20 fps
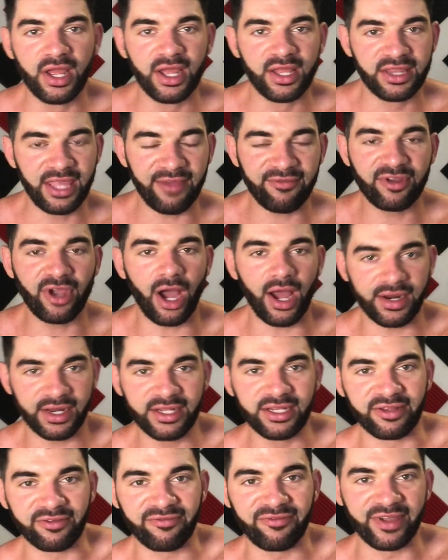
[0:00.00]
They've gotten
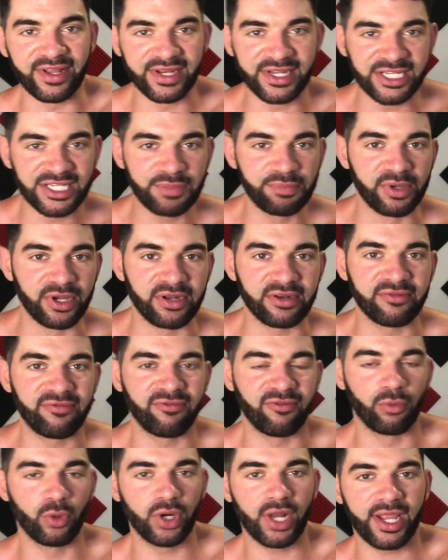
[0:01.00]
into fitness, but
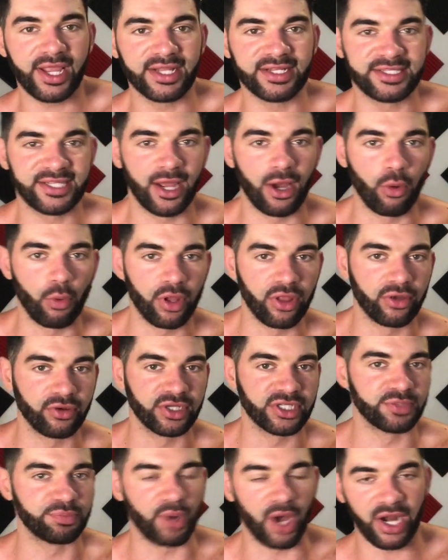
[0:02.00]
from what I can tell, whether
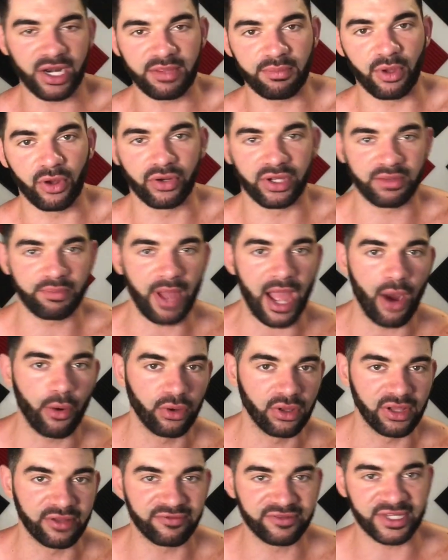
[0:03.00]
it's bodybuilding,
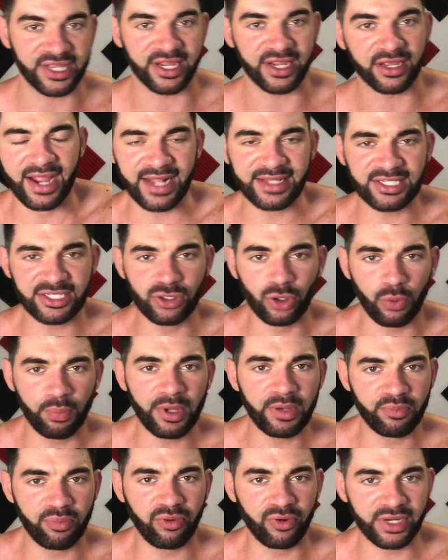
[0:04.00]
powerlifting, it's still
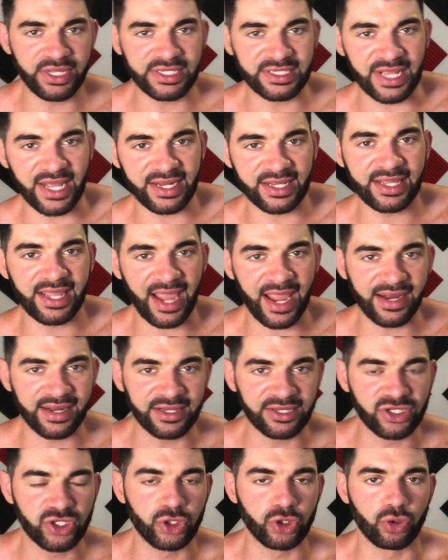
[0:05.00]
been pretty
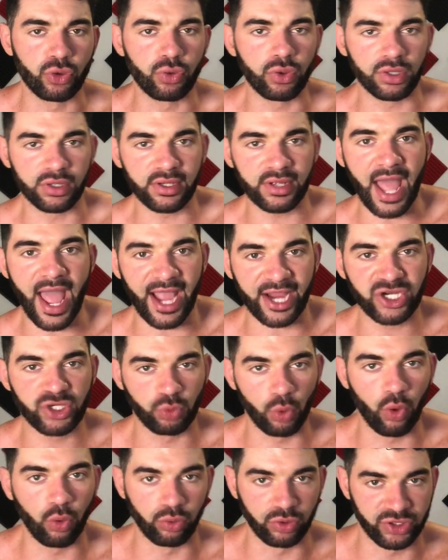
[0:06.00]
dedicated to
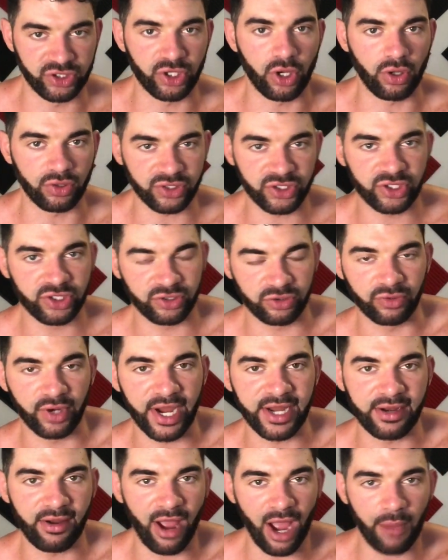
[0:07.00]
actual results,
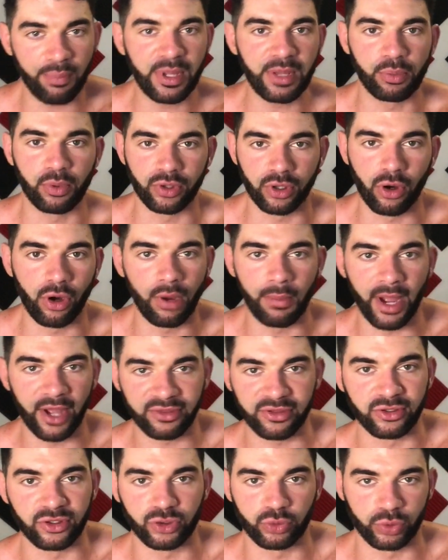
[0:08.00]
right? Now, how people go about
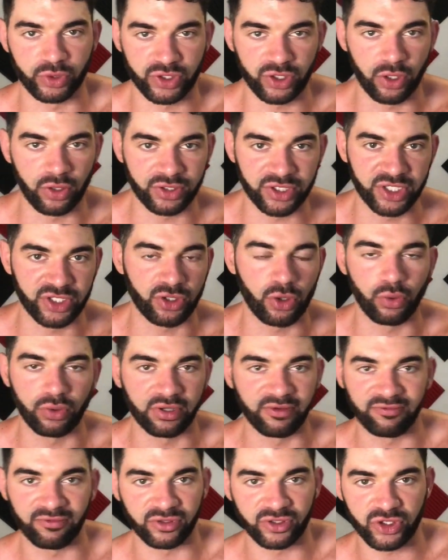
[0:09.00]
those results is a whole
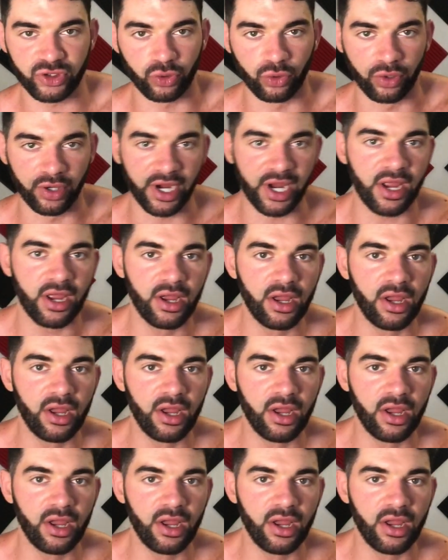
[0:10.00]
different story.